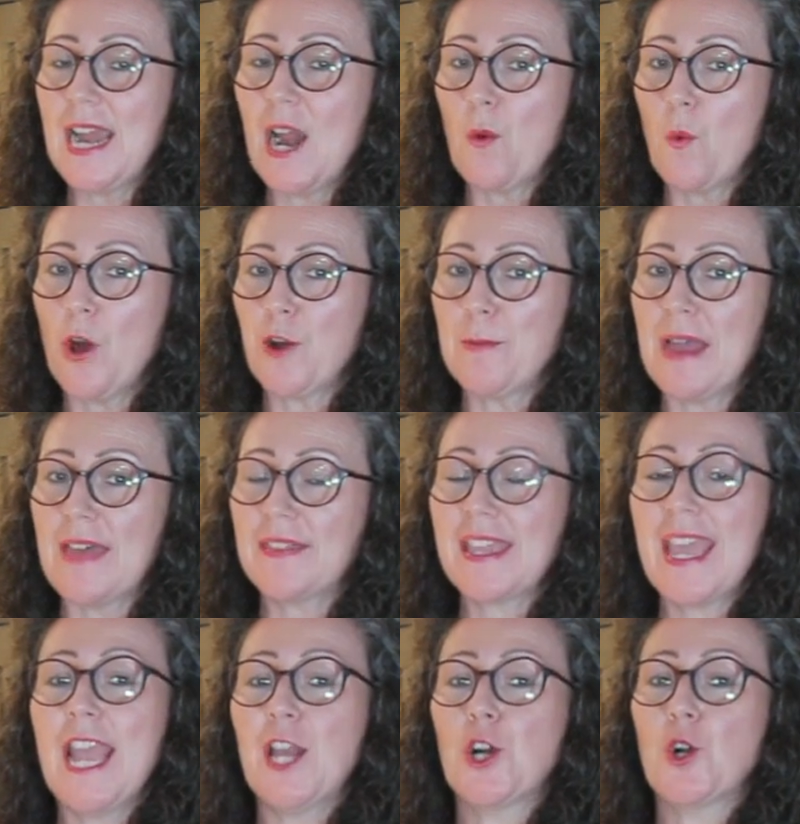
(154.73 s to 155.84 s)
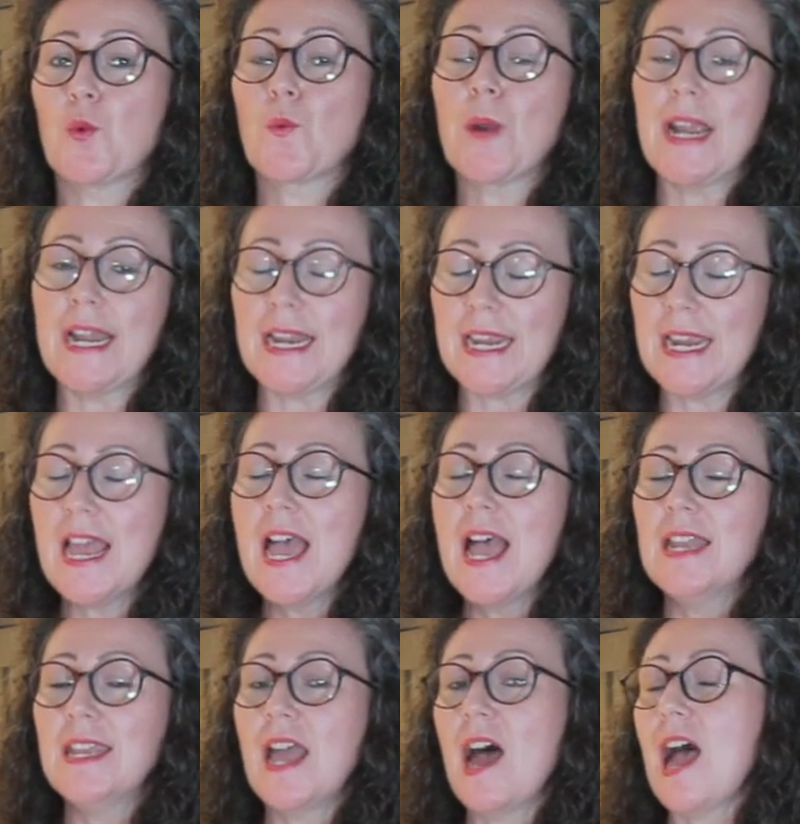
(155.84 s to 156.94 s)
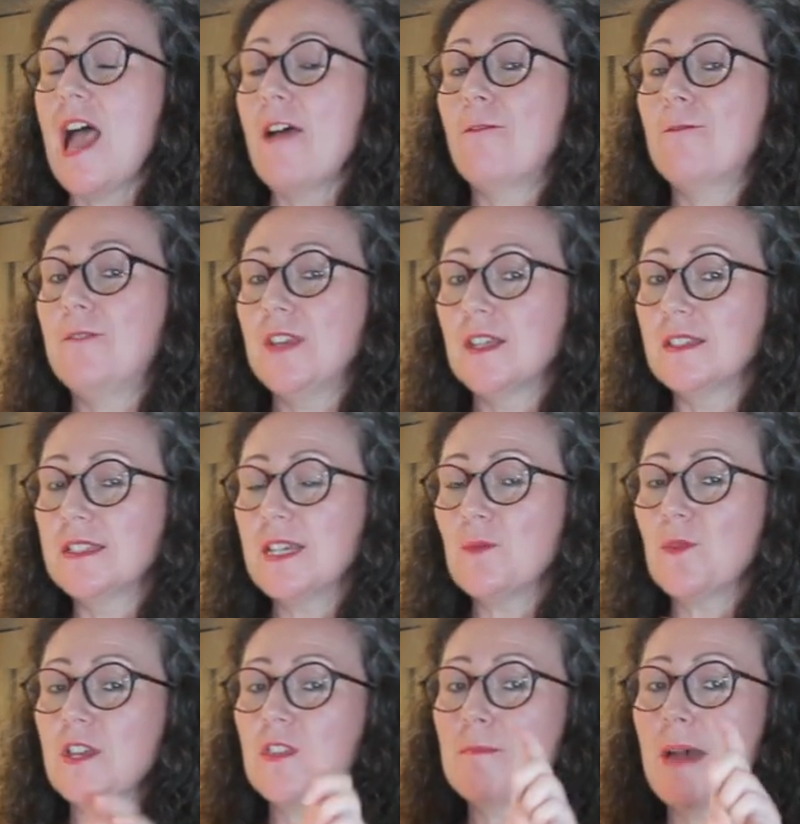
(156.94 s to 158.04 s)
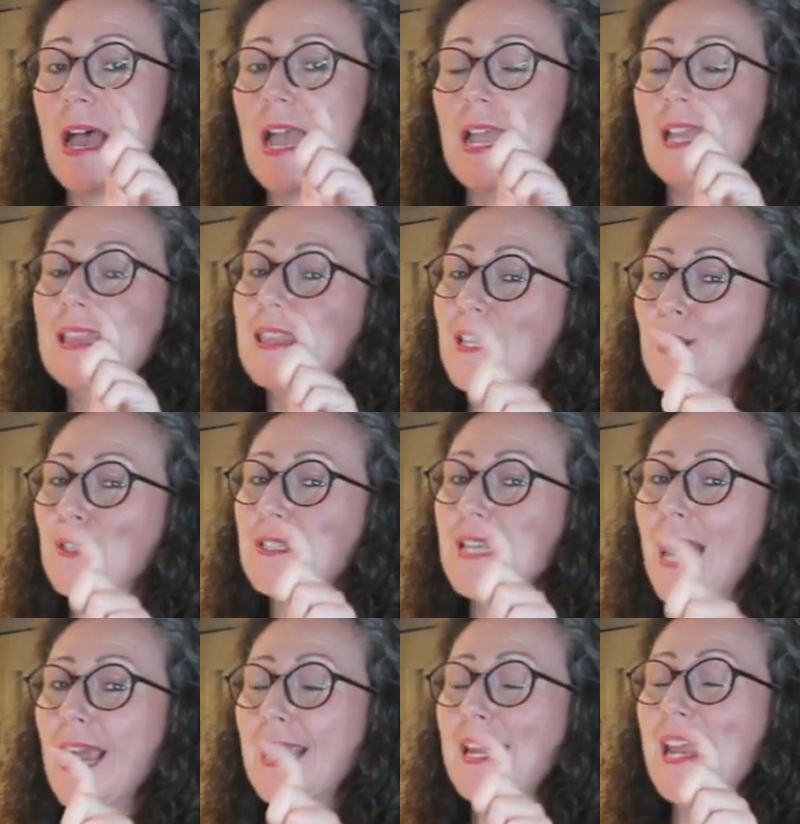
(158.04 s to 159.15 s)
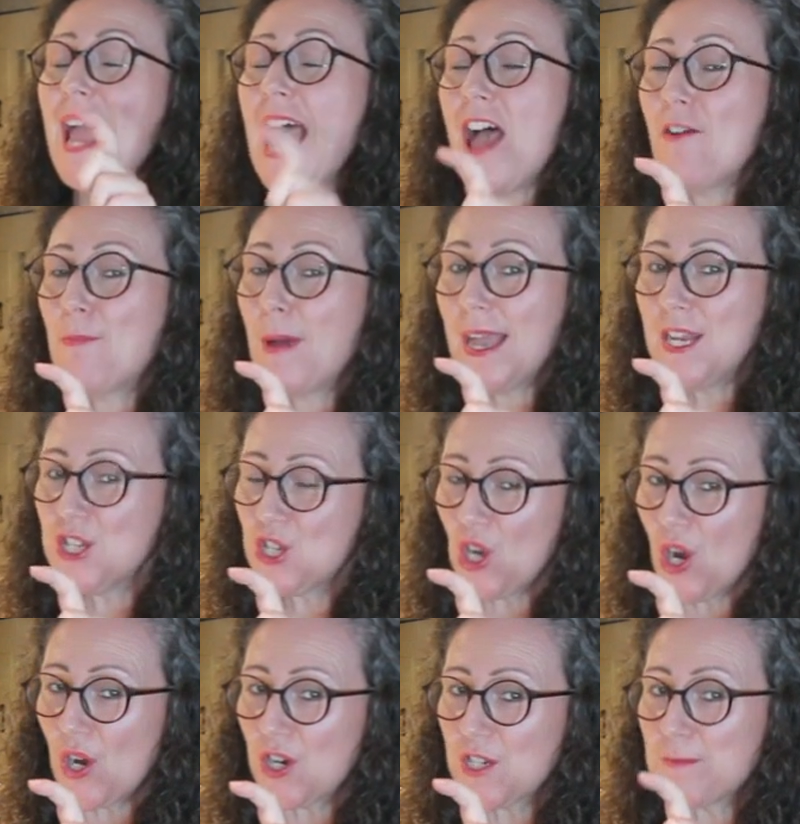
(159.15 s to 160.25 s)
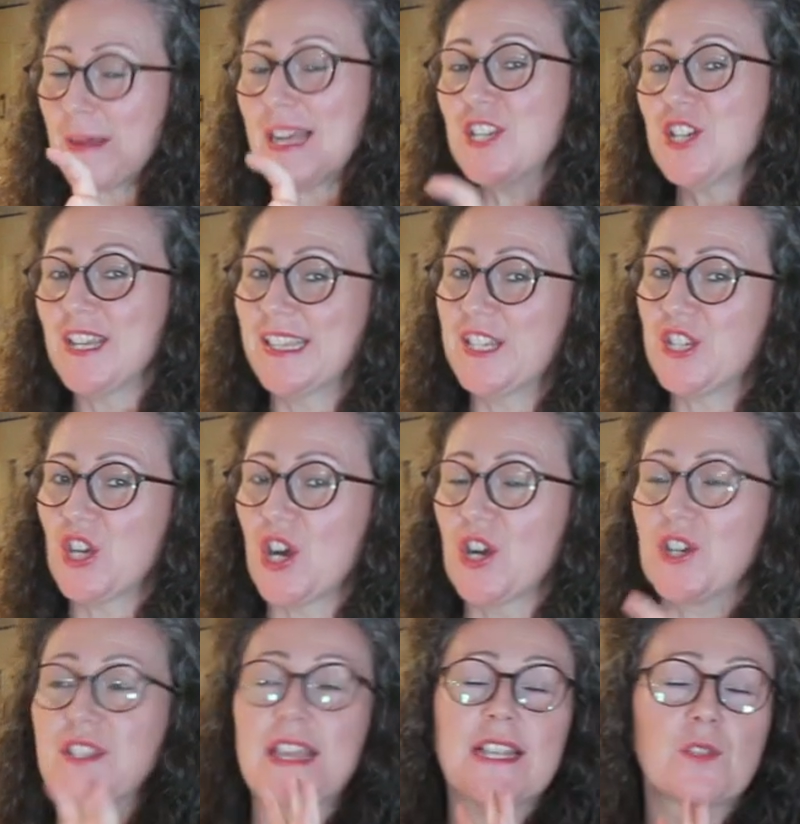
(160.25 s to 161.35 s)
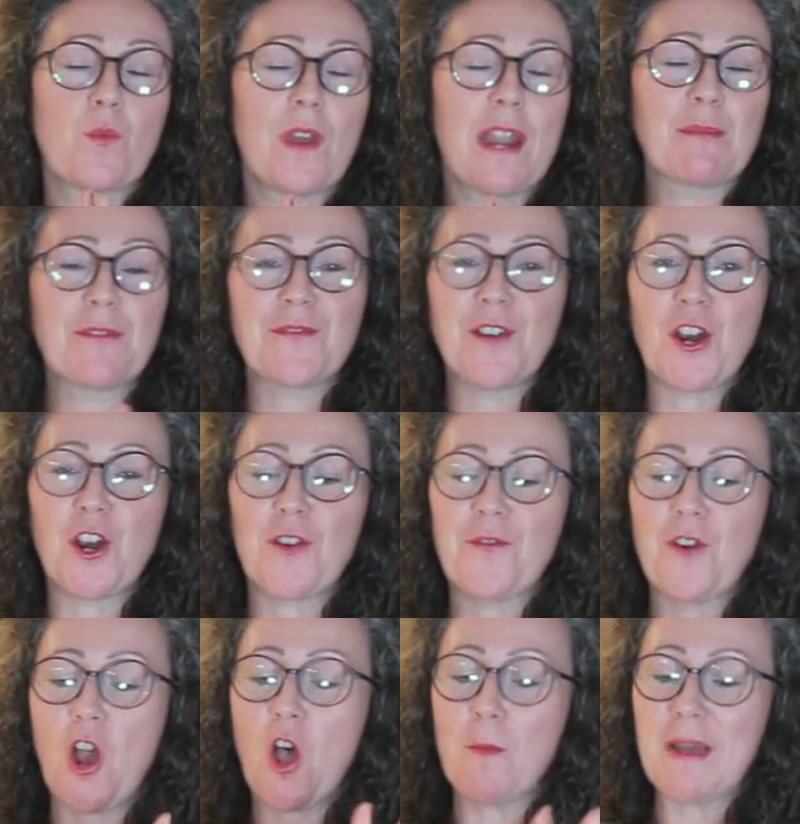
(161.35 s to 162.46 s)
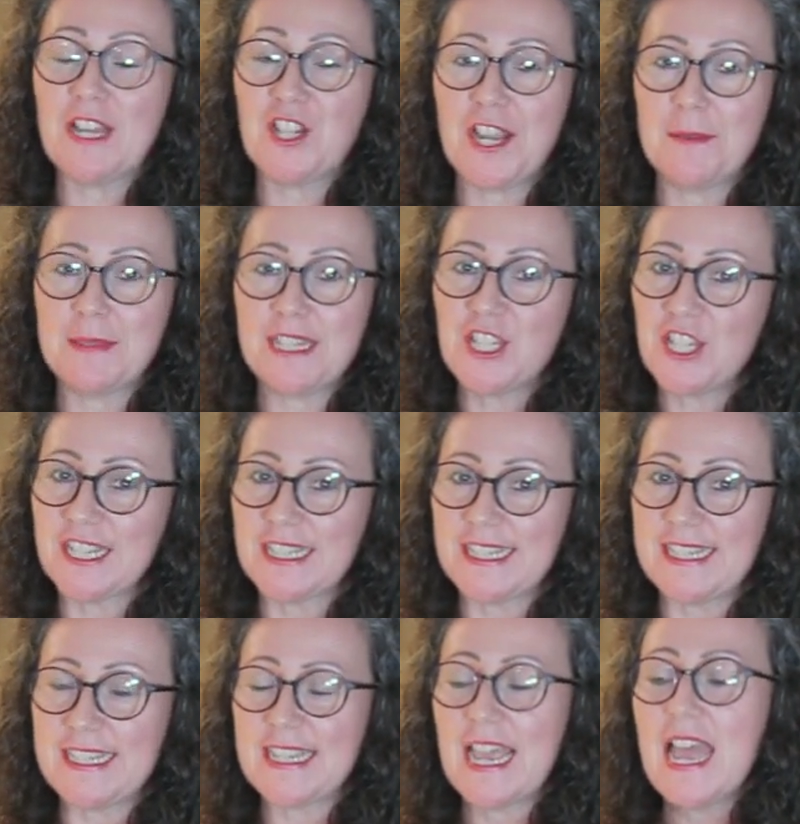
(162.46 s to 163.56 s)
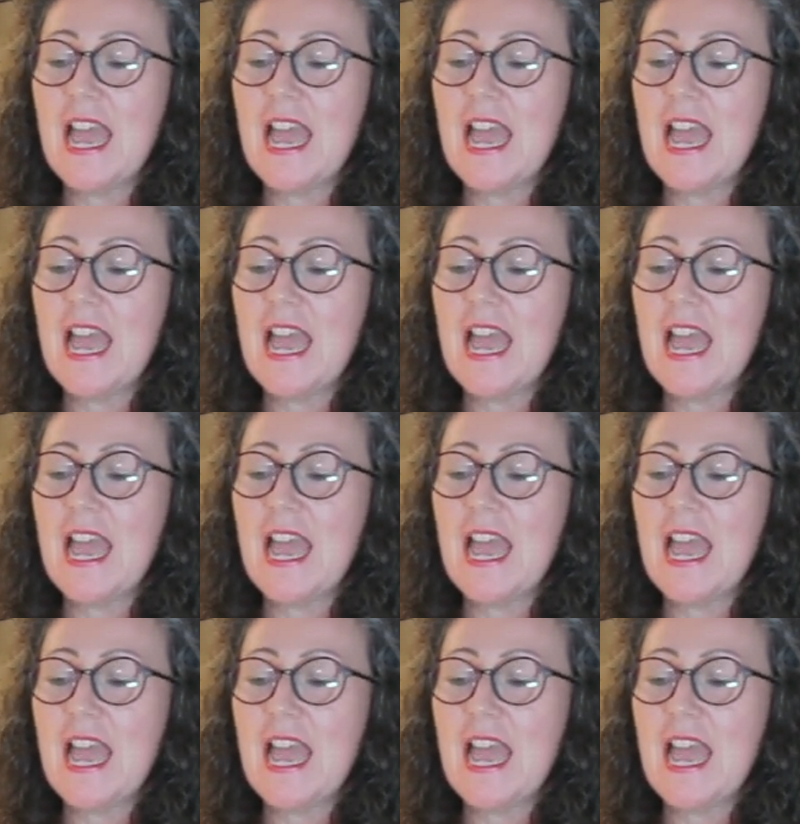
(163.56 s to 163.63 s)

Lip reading: our water bath canner ready. Now I have filled it with my little tiny half-pint jars, my jelly jars. That's what I prefer for all my jams and jellies,